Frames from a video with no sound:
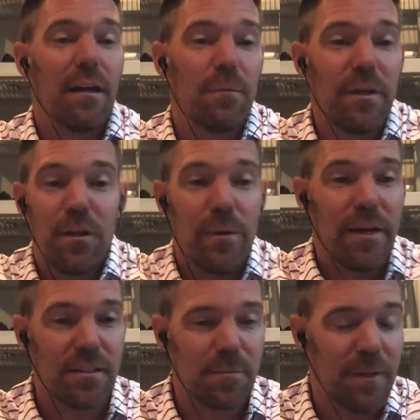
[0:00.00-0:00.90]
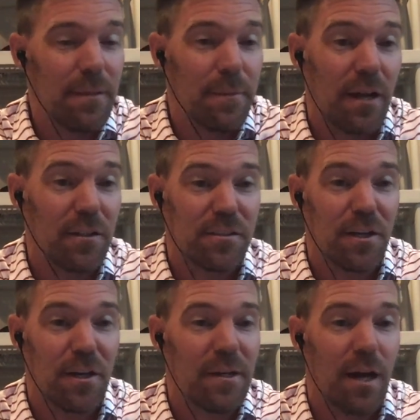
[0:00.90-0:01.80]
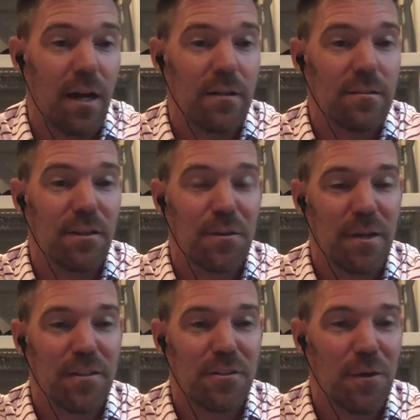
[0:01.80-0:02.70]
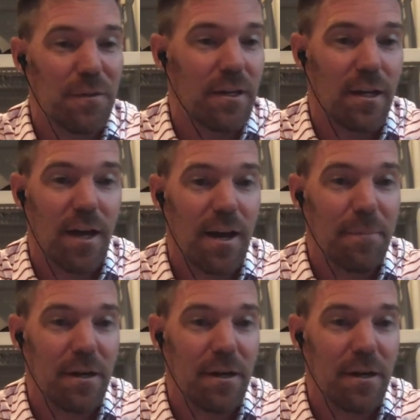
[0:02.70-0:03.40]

We knew he had speed, but I only saw him hitting irons on the range, Colt. And then he got up there and